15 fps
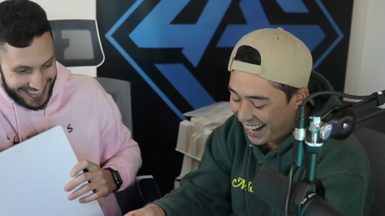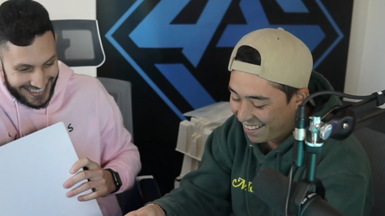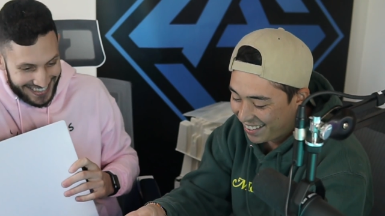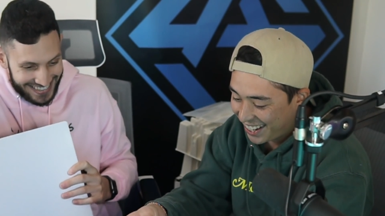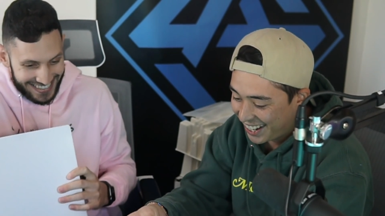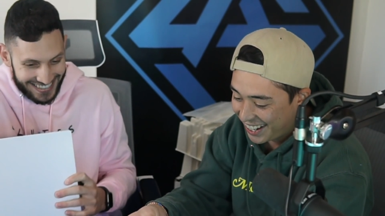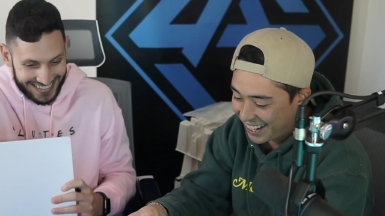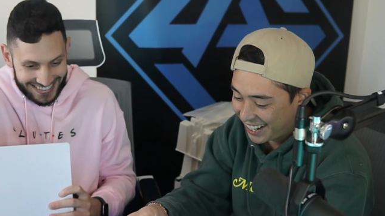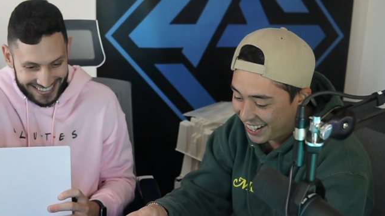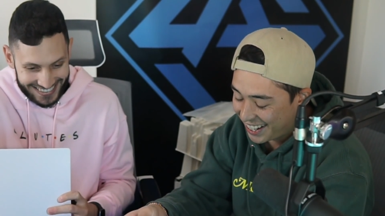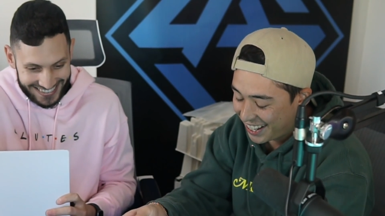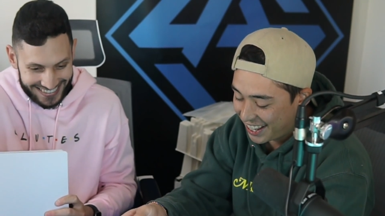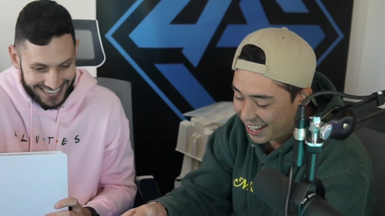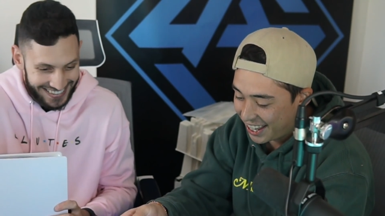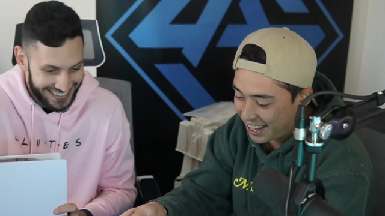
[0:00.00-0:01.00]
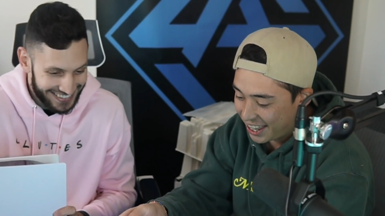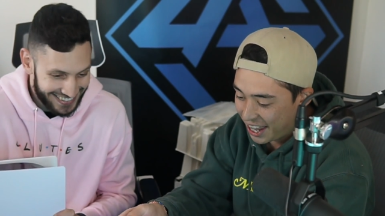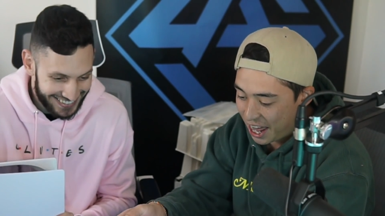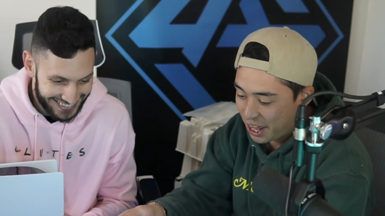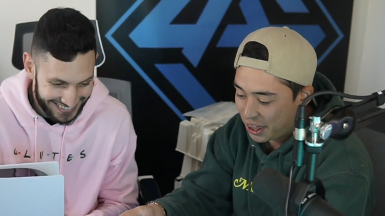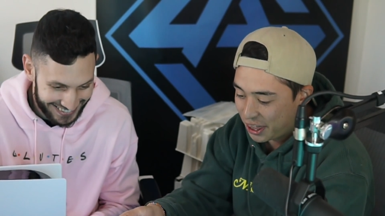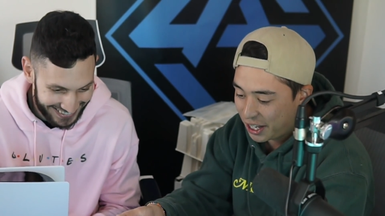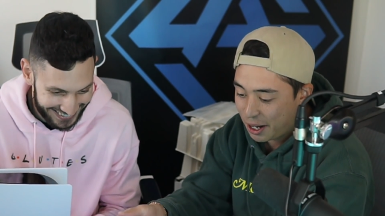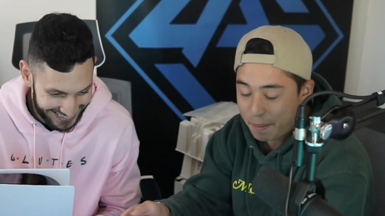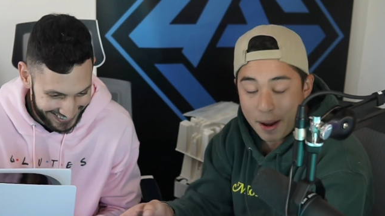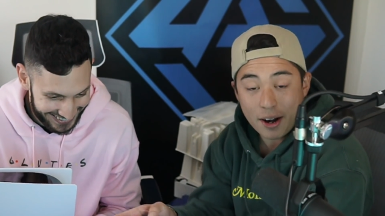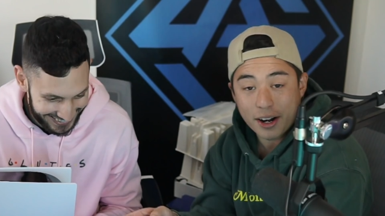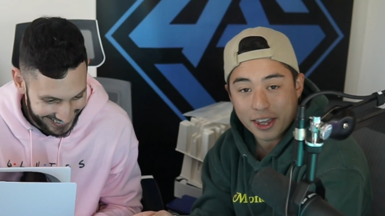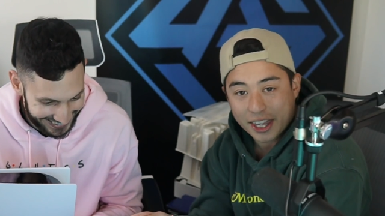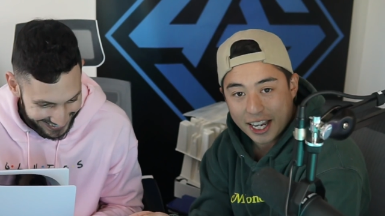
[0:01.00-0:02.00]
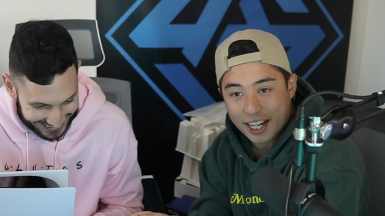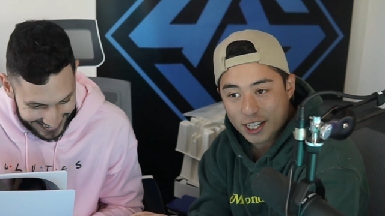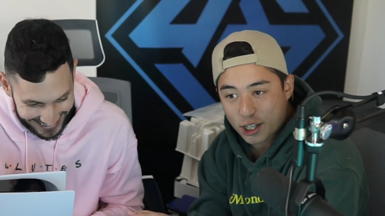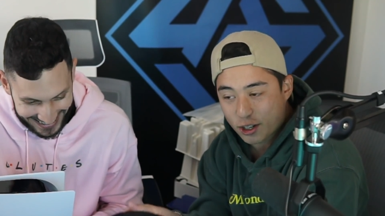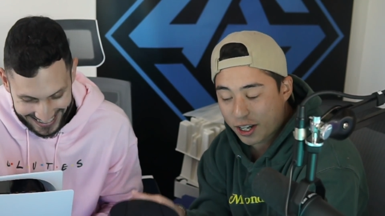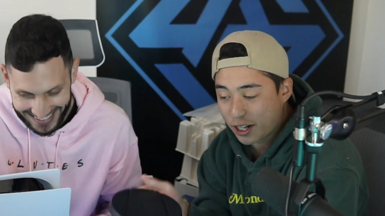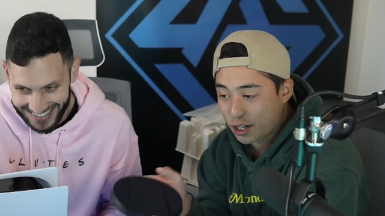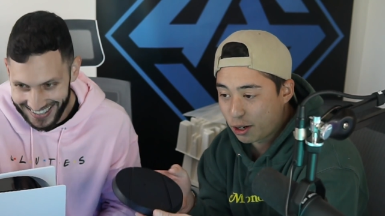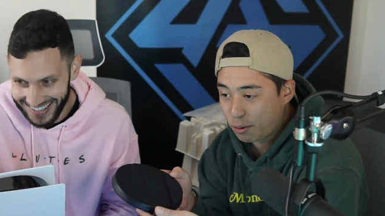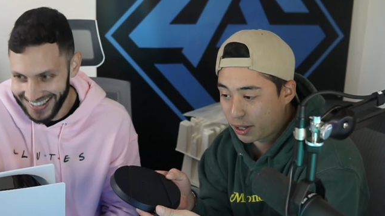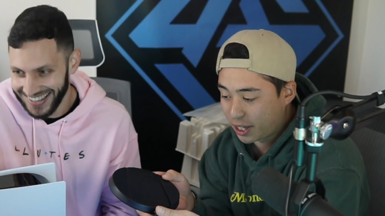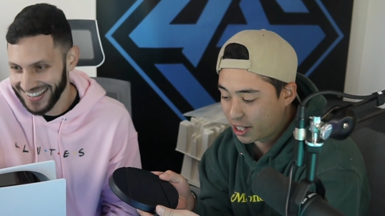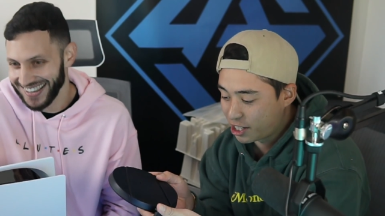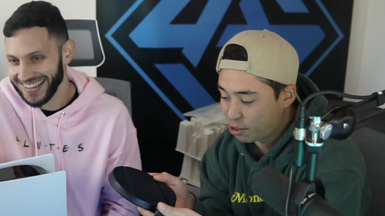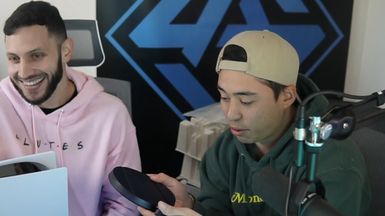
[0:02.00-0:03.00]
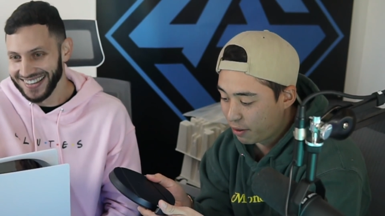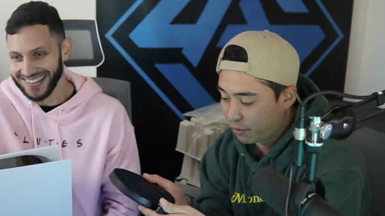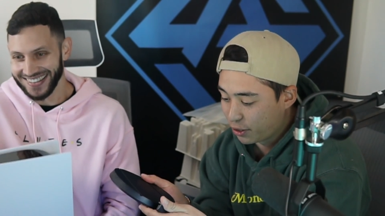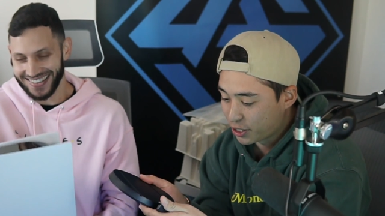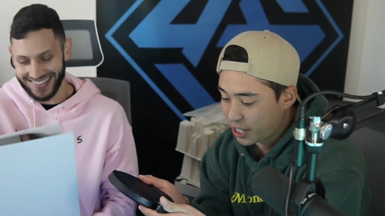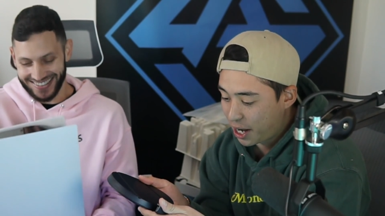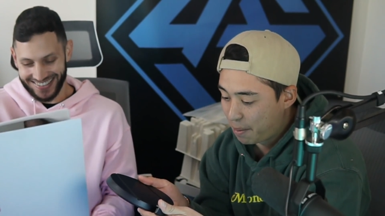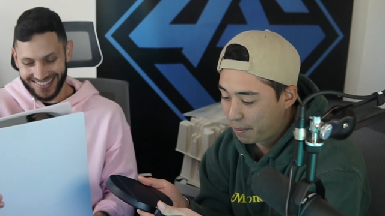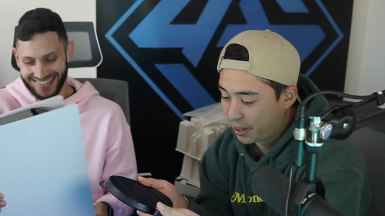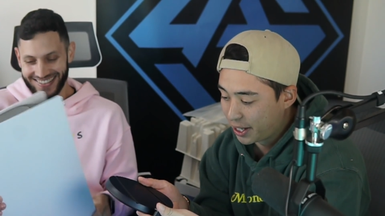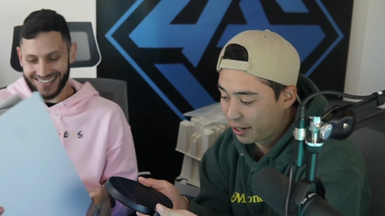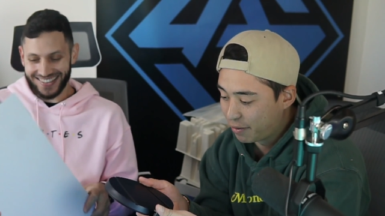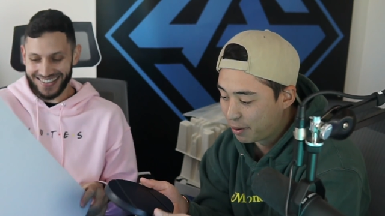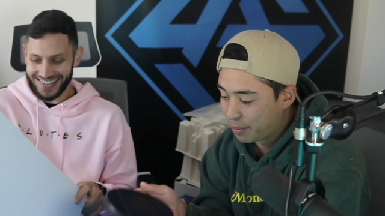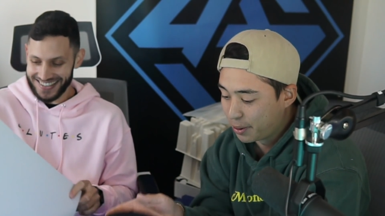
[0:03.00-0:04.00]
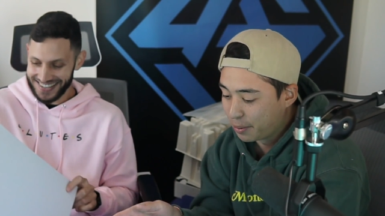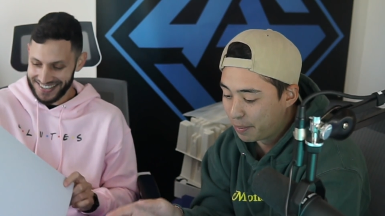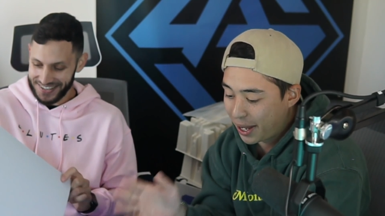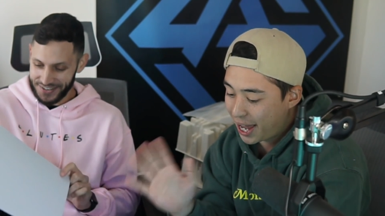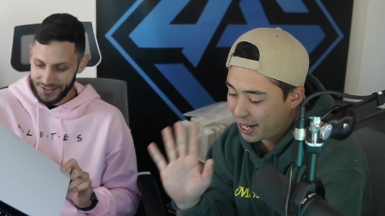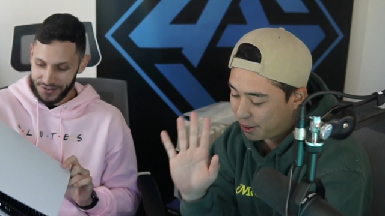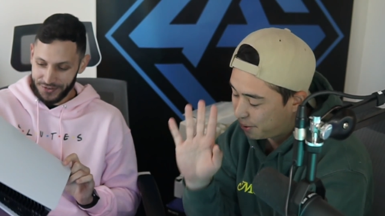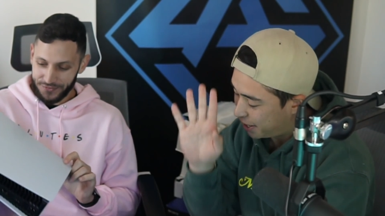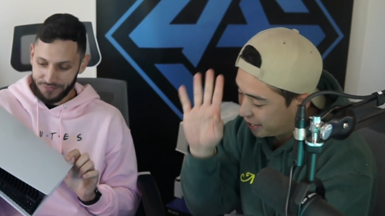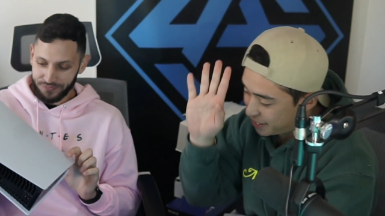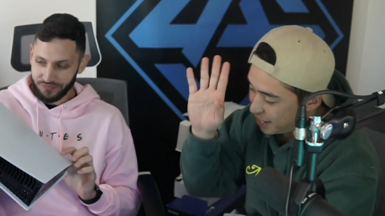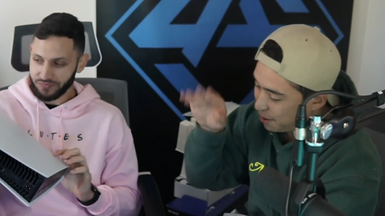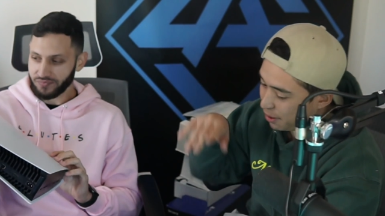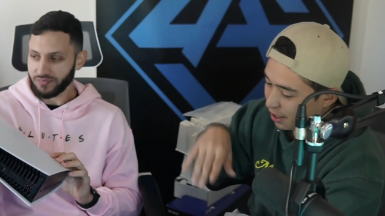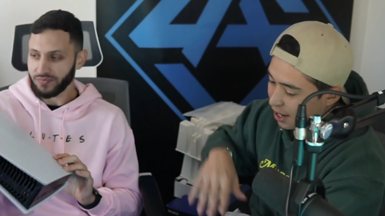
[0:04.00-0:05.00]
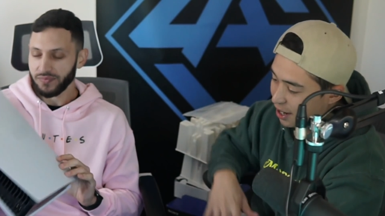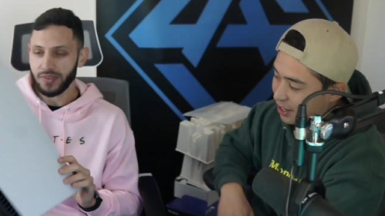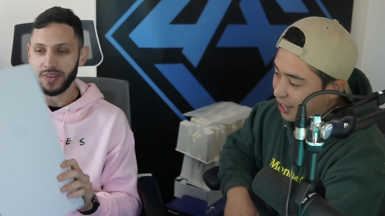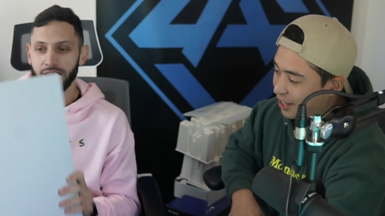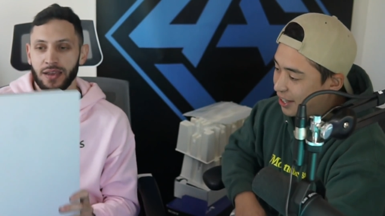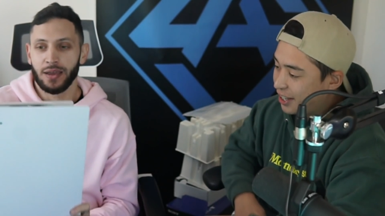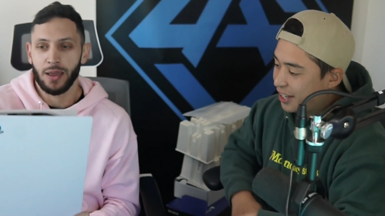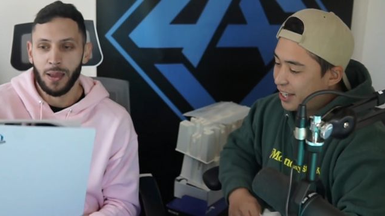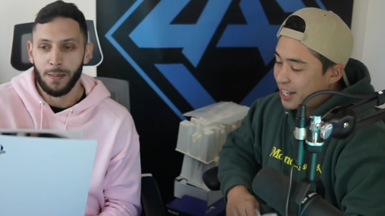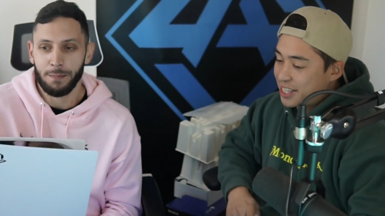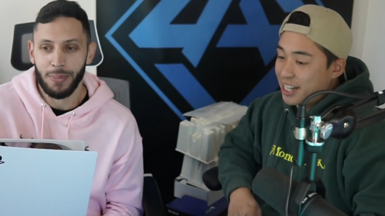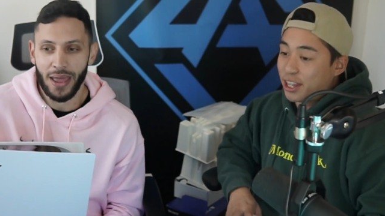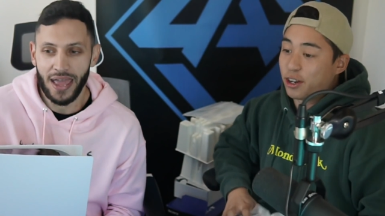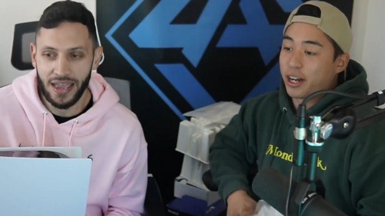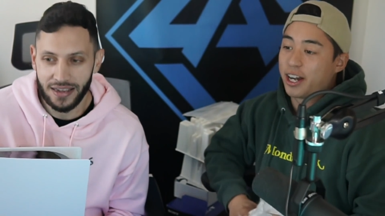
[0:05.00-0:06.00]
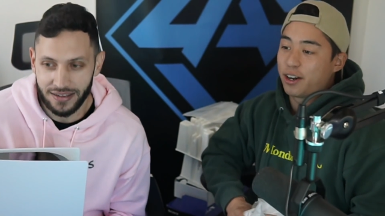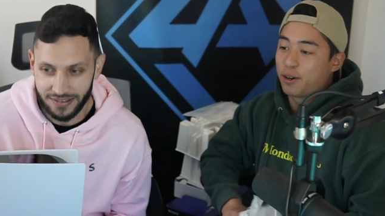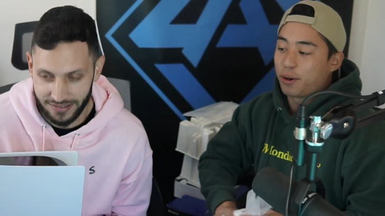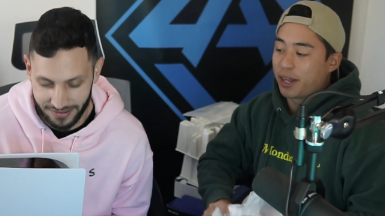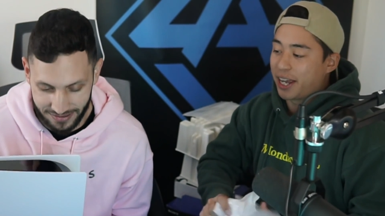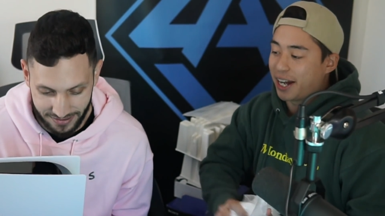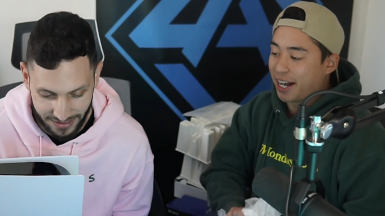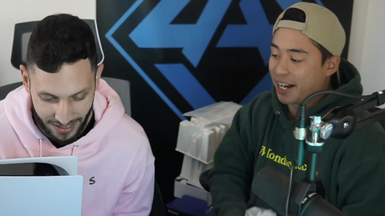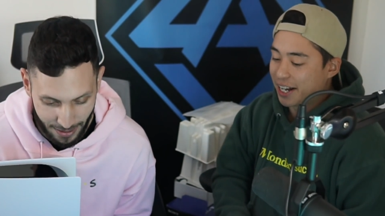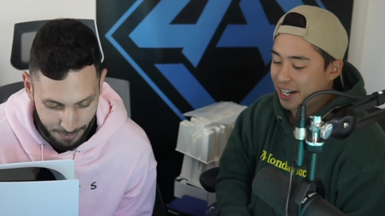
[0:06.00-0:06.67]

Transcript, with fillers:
Speaker 1: I mean, it, the amount of things you can do with this swivel is unbelievable. But anyways, I'll. I'll that's neither here nor there. Yeah,